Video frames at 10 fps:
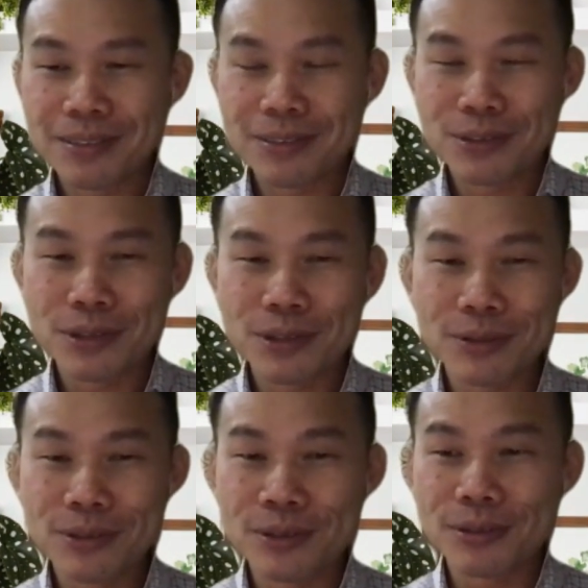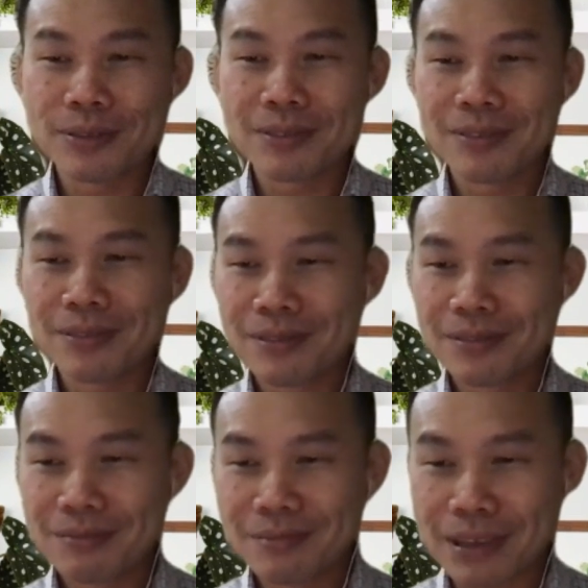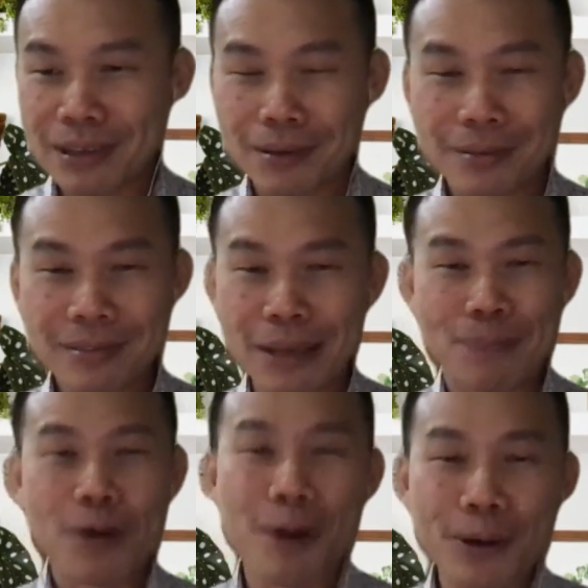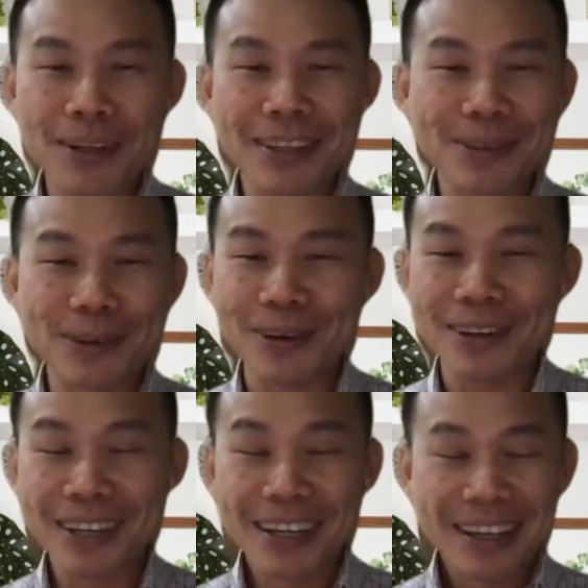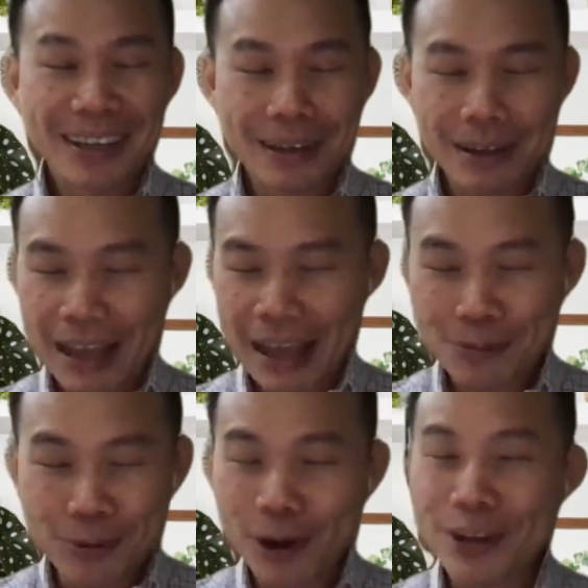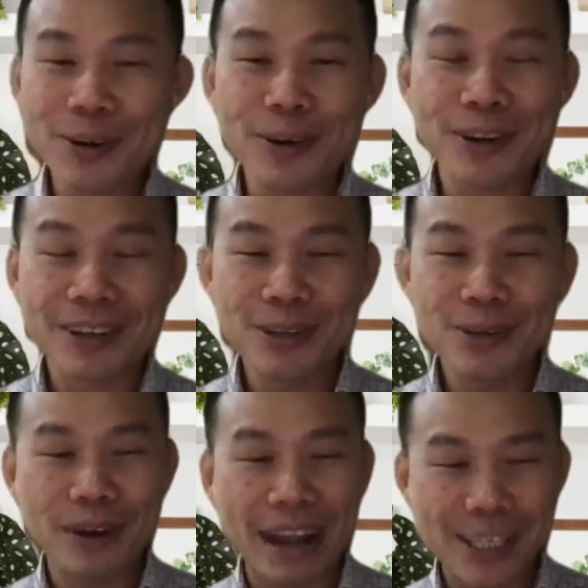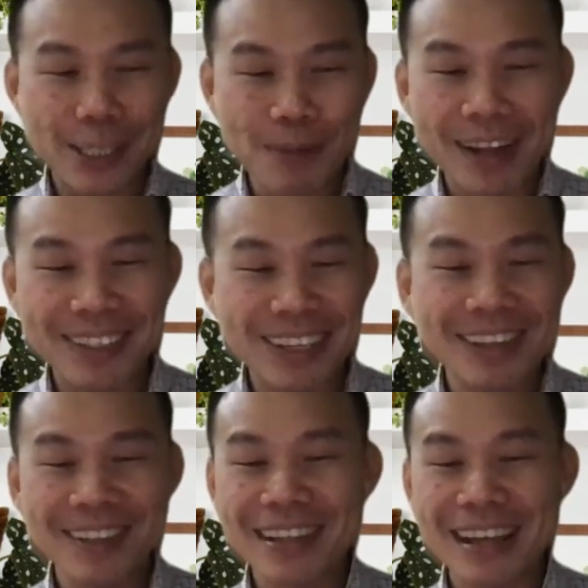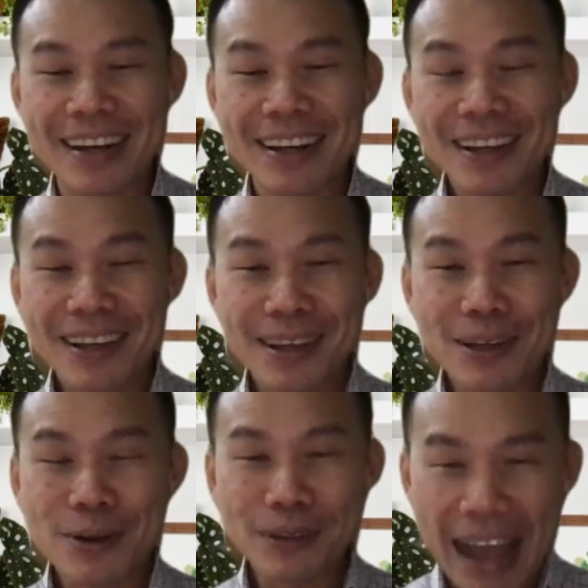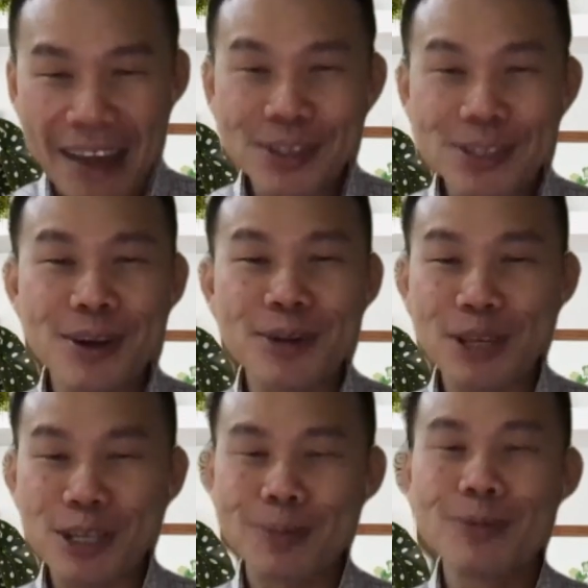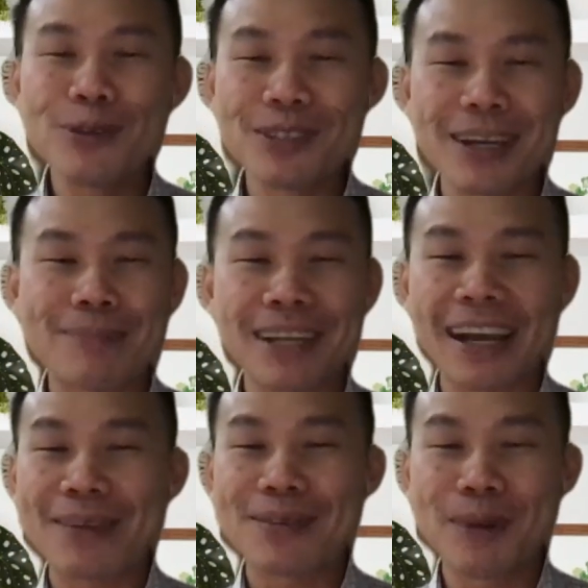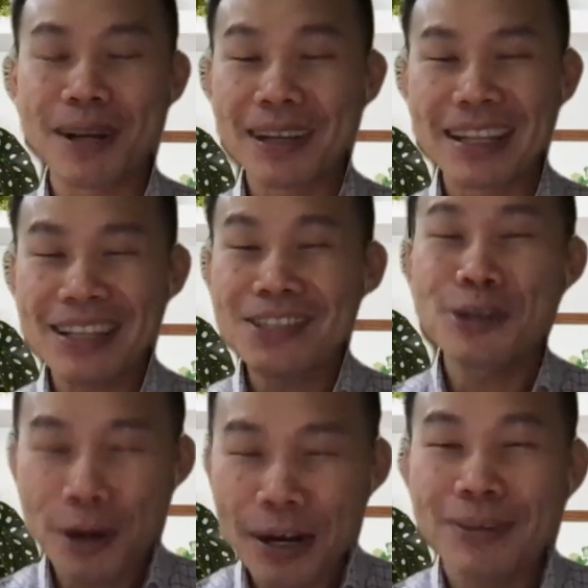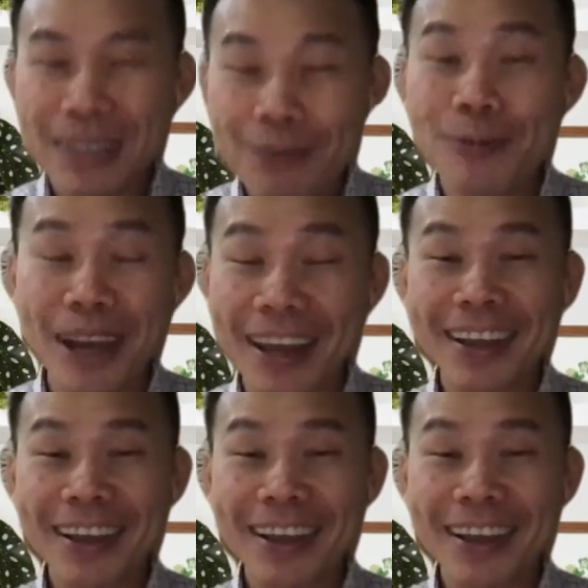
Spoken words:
to get promoted, or at work, or you were expecting that, you know, life is going to be smooth sometimes, but it doesn't turn out that way.